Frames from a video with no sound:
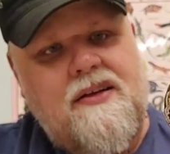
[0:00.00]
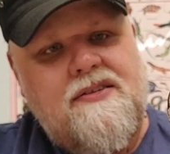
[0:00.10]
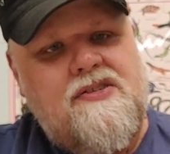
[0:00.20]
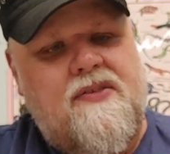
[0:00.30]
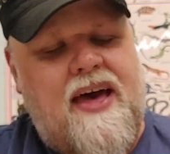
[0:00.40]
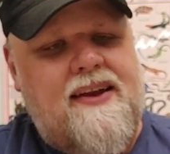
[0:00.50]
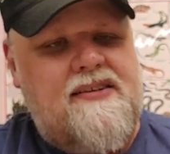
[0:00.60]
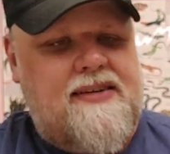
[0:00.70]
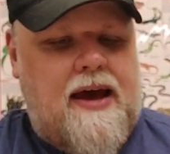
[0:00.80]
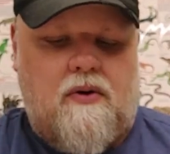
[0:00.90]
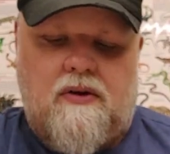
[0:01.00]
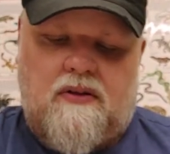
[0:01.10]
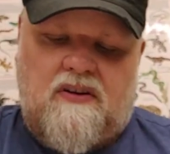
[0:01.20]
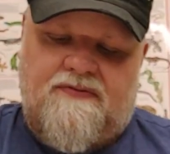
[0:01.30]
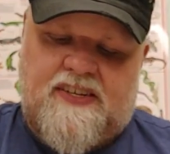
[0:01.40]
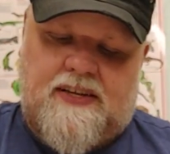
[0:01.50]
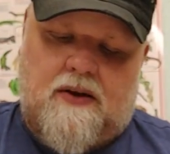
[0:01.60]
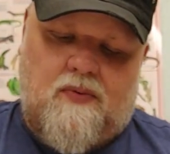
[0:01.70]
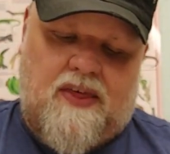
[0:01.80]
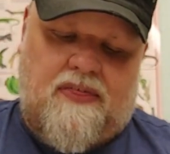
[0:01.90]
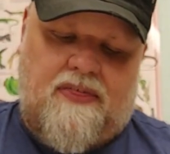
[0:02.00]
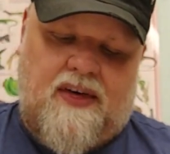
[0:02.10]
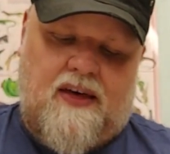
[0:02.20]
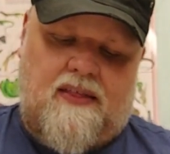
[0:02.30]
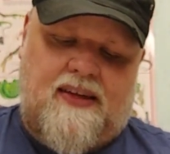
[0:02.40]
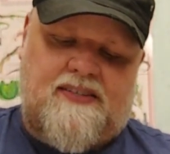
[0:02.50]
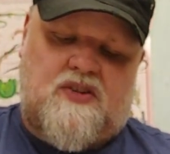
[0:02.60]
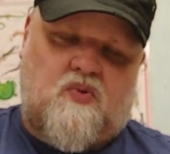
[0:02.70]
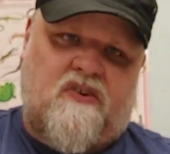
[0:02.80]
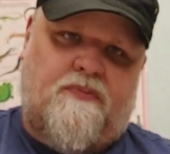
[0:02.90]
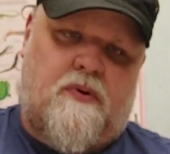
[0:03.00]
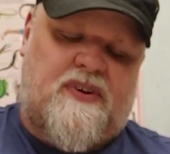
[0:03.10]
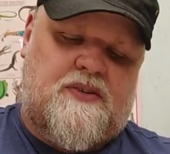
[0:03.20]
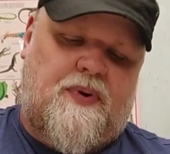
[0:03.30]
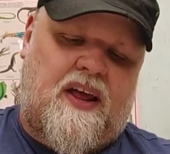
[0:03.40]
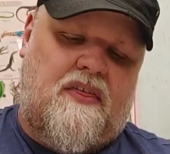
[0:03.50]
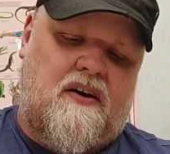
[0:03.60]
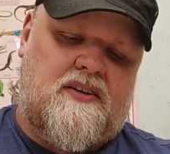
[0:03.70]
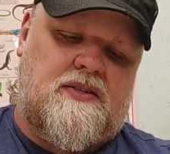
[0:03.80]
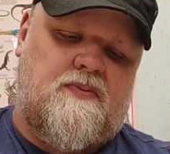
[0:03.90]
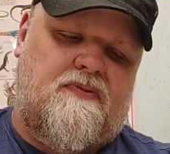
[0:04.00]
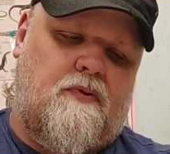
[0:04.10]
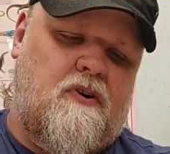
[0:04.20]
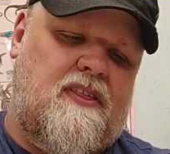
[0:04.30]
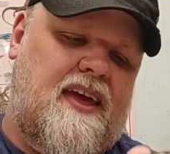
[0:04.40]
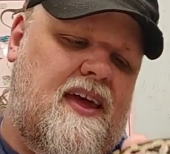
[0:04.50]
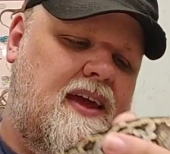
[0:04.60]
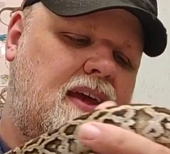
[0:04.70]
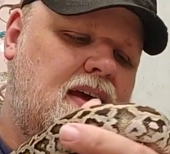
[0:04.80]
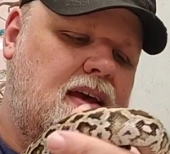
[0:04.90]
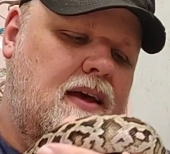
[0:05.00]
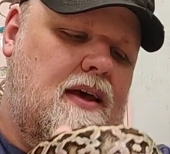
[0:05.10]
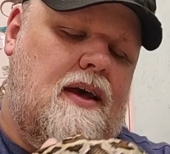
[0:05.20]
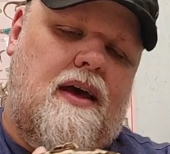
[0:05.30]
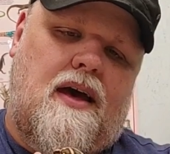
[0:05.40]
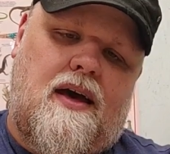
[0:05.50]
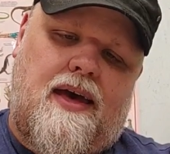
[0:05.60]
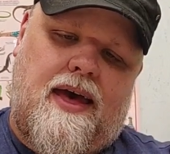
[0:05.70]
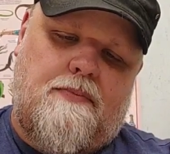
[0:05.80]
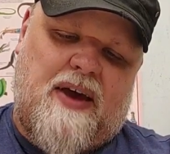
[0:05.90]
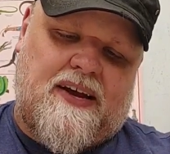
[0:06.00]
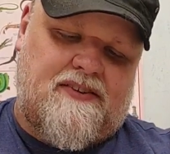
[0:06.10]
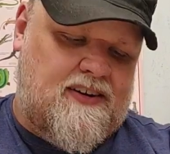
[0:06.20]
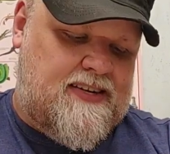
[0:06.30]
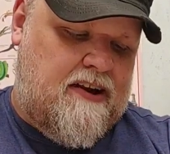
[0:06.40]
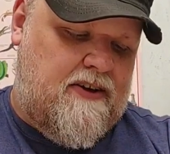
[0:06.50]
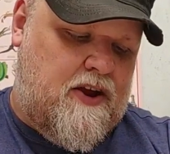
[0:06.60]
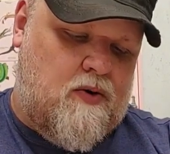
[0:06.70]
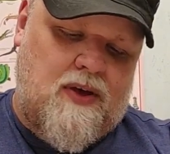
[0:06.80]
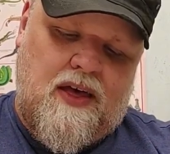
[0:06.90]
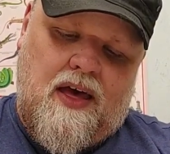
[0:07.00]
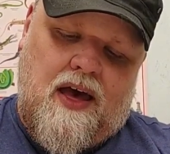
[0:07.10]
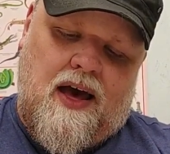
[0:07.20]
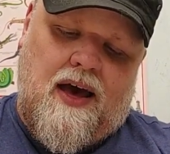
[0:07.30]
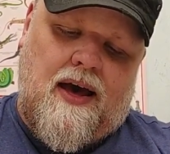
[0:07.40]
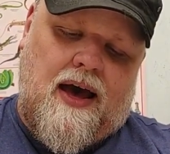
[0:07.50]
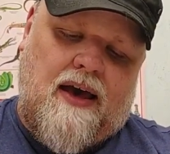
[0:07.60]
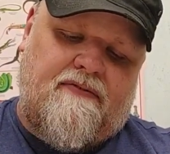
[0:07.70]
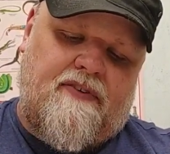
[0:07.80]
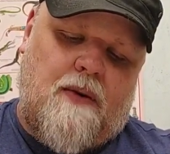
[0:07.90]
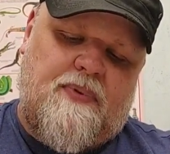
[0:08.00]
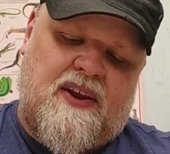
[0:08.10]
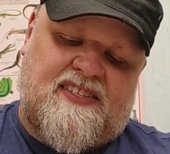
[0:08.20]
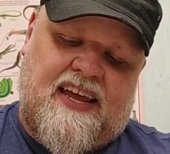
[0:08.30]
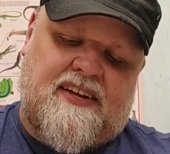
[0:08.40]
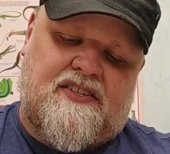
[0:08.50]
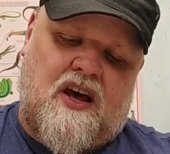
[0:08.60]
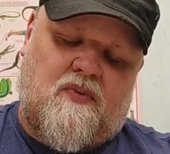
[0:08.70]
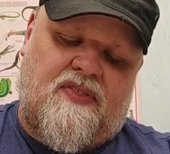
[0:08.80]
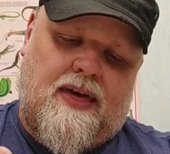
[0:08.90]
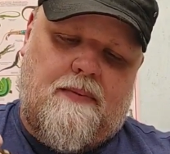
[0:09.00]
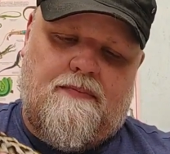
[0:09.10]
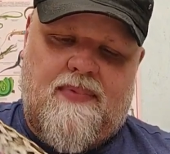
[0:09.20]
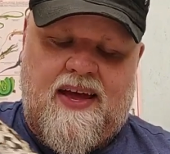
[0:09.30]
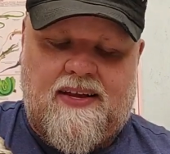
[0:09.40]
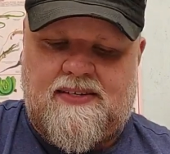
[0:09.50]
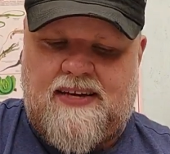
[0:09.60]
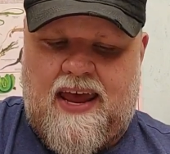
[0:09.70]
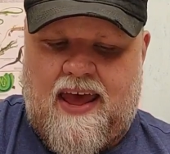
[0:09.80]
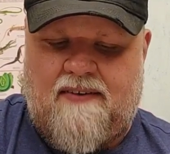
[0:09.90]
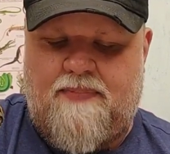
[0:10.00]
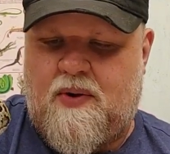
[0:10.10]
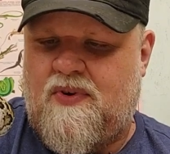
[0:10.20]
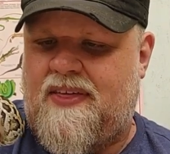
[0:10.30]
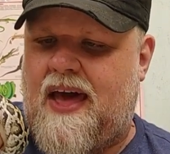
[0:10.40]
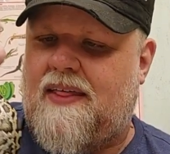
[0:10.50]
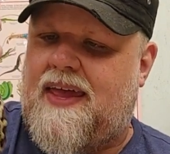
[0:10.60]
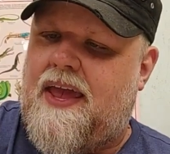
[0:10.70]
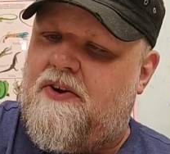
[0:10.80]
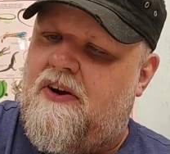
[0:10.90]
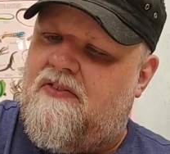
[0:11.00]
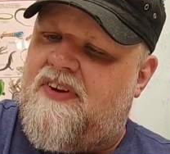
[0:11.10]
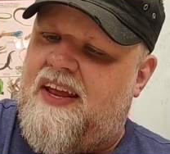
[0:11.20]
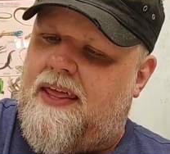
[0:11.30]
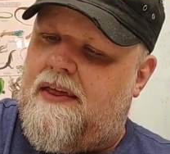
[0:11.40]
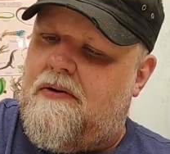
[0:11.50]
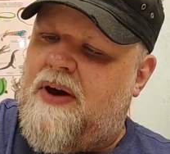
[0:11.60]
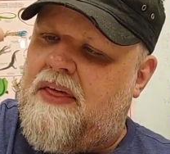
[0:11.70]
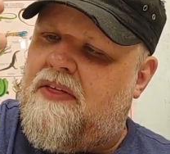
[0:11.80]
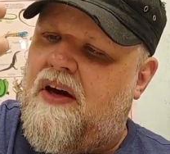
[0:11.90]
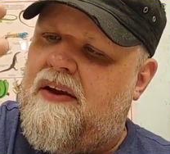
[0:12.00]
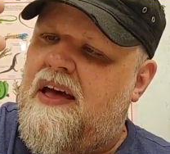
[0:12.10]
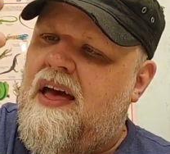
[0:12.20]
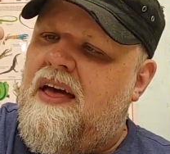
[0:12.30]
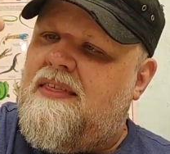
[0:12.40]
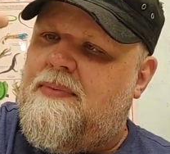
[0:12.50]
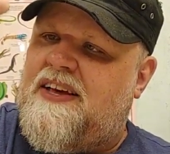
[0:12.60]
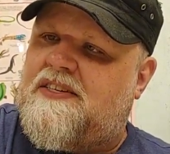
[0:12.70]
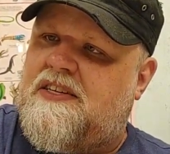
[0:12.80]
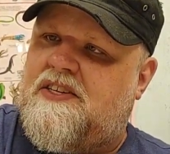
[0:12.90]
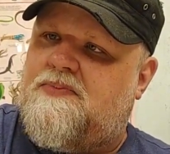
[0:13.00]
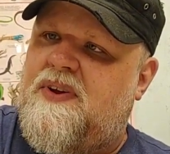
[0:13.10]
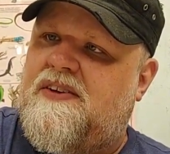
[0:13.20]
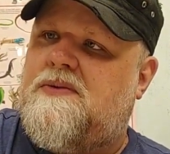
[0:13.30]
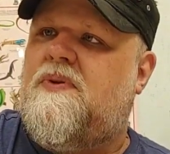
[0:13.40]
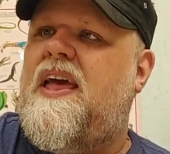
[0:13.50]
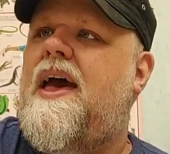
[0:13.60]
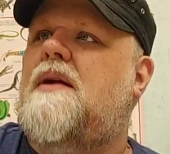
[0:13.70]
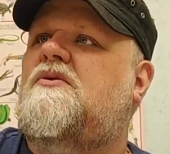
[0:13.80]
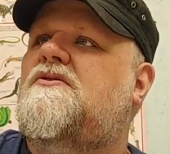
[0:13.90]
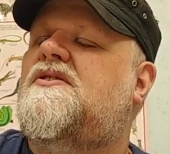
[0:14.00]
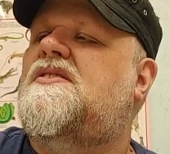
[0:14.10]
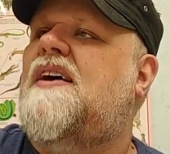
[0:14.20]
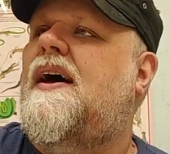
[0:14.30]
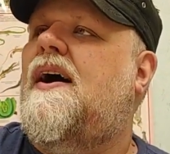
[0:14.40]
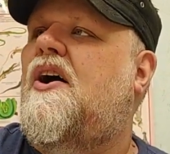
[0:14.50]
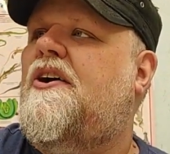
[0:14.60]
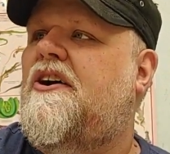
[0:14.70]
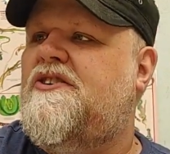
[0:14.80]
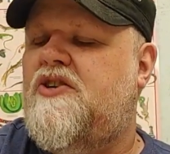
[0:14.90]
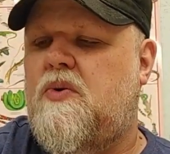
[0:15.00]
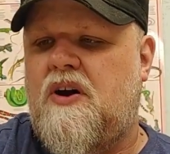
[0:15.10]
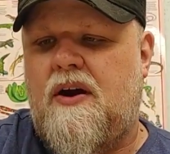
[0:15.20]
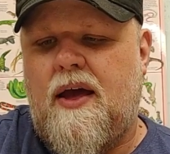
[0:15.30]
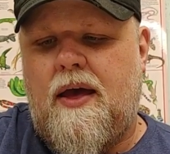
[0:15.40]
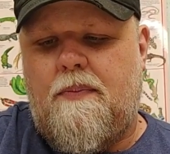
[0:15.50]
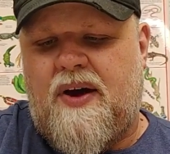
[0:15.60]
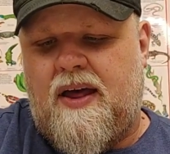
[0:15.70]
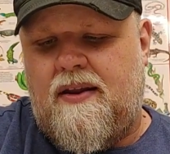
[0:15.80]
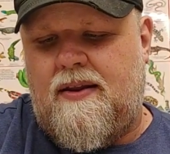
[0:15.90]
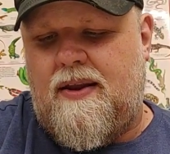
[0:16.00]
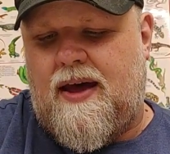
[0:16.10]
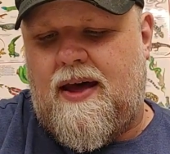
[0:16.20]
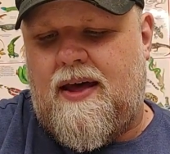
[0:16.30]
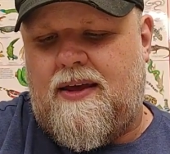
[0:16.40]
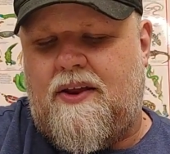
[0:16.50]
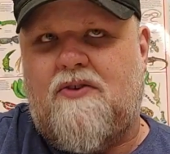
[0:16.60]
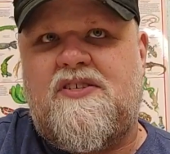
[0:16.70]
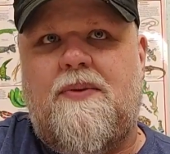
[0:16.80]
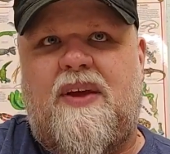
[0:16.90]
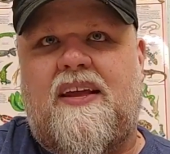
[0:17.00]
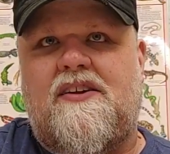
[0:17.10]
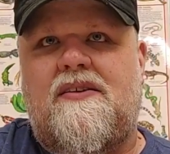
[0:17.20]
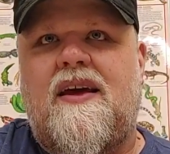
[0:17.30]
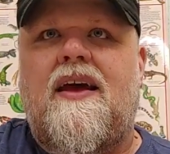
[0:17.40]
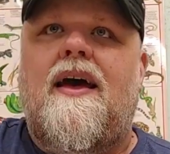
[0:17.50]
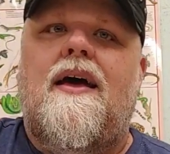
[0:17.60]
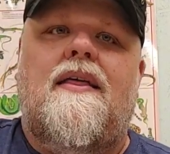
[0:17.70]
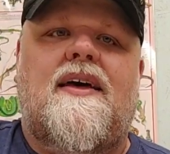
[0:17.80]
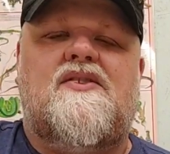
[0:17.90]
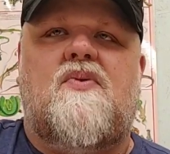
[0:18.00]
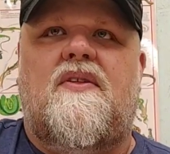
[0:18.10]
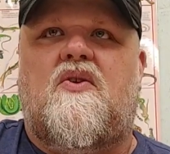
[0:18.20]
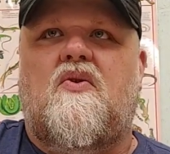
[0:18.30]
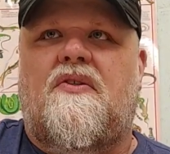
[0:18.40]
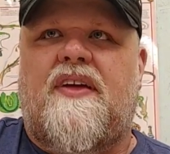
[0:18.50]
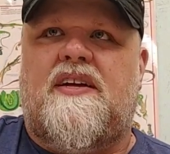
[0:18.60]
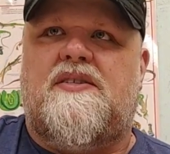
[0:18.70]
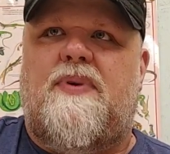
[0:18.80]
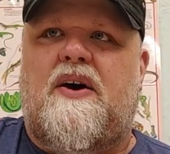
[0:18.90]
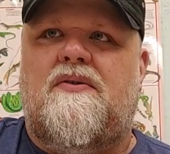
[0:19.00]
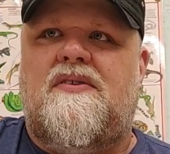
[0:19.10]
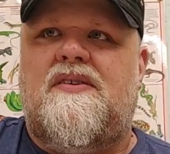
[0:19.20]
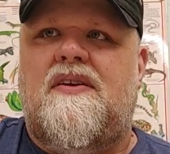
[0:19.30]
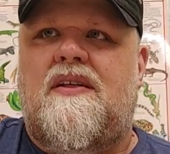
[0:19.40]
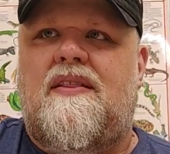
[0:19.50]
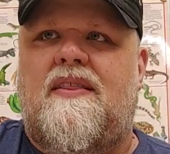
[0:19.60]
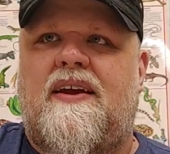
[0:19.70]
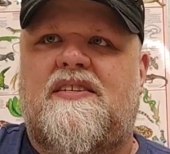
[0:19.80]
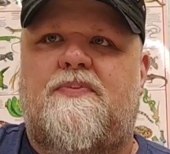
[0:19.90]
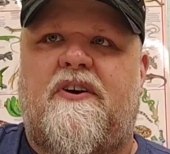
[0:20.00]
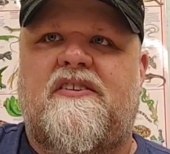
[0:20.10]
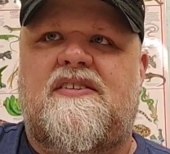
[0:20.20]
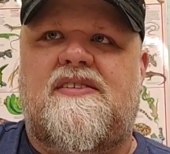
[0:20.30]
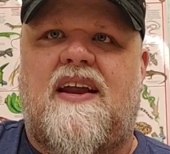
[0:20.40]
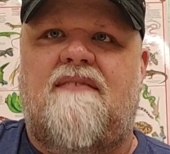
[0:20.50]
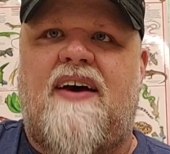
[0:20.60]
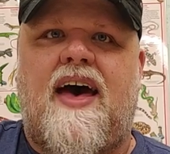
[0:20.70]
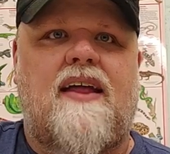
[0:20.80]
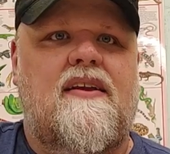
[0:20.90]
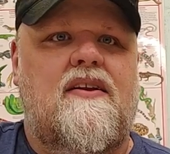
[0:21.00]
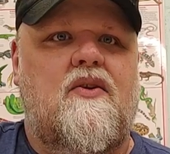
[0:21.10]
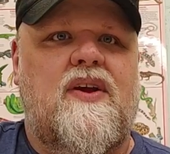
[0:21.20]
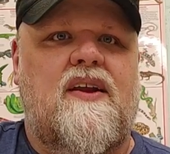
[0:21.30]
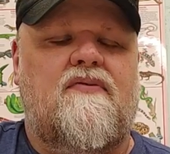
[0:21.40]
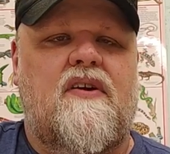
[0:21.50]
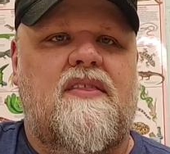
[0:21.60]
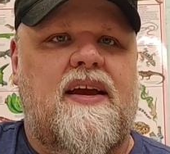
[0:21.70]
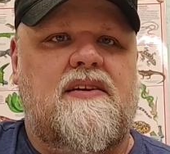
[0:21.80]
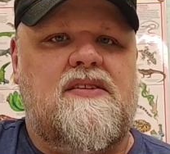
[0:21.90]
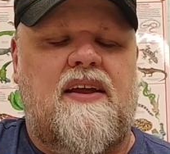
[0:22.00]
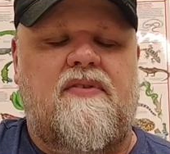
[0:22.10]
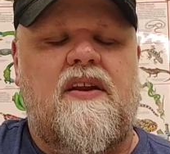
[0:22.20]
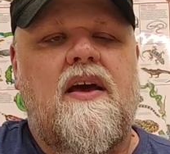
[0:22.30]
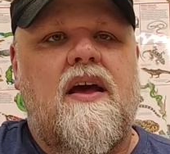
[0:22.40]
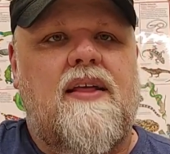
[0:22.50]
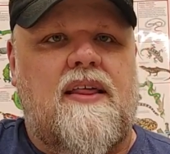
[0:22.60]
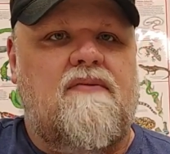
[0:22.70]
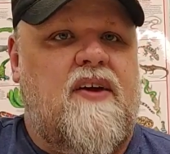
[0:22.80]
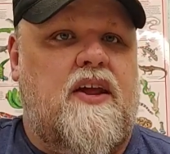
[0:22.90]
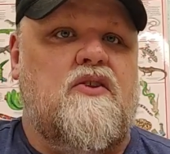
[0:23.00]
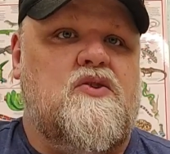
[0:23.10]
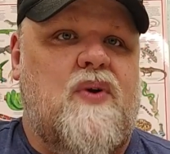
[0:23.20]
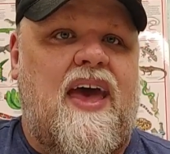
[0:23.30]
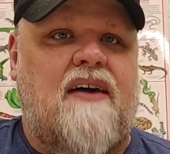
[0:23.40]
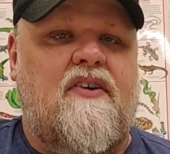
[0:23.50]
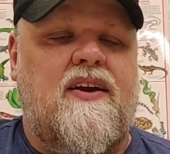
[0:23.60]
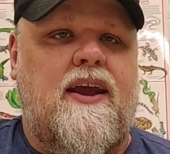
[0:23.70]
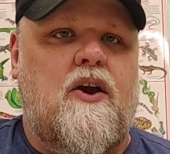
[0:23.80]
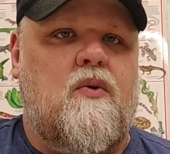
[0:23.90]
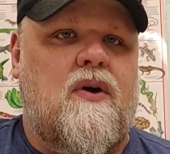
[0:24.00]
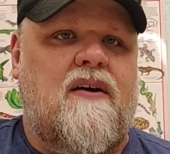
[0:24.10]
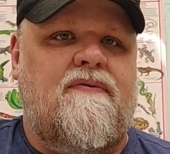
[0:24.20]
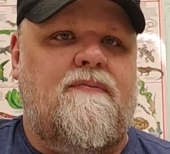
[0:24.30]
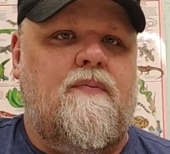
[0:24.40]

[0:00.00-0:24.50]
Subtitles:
So that is our little visit with these dwarf Burmese pythons before they head back to Ontario. I've not been as hands-on with them as I have been with the alligator and the reticulated python. They've basically just been display animals on our tour, but to me, that's one of the cool things about the experiences that I've had in doing different things, and even like the videos we have on here where I've